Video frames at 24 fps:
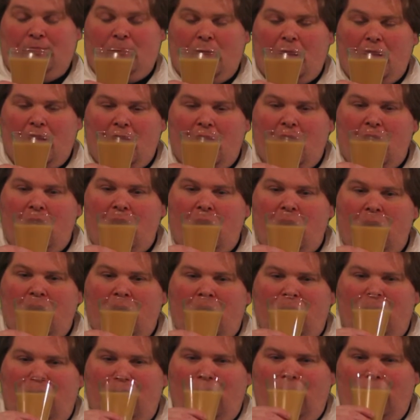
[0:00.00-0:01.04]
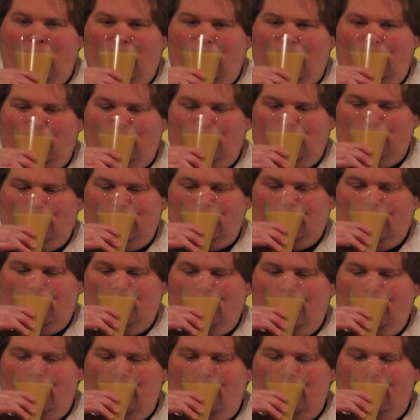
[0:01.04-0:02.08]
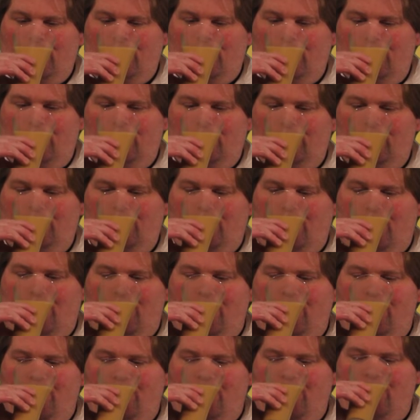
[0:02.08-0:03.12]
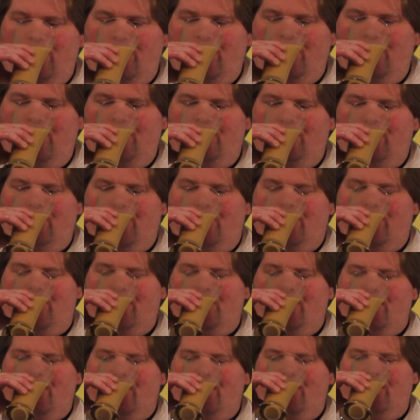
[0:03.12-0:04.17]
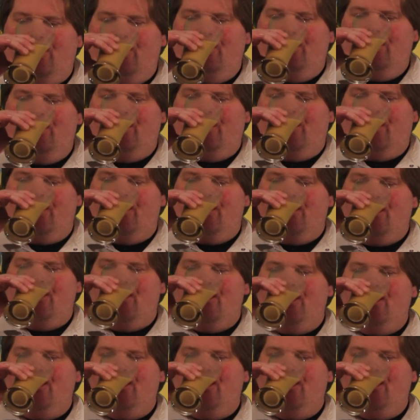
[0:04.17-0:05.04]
Nobody speaks.